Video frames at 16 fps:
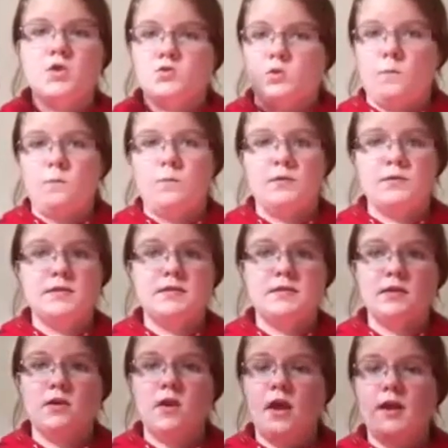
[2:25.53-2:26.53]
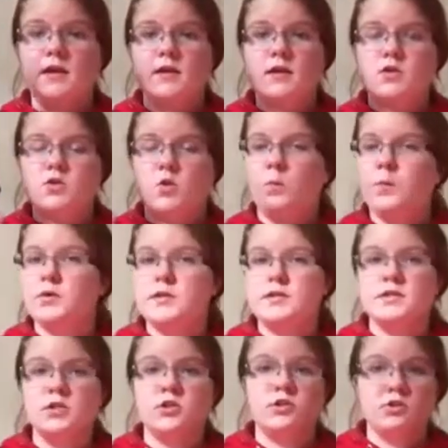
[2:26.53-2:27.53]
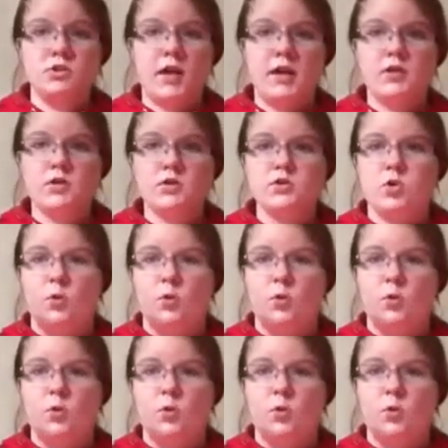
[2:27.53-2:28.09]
Don't put this near your lighter,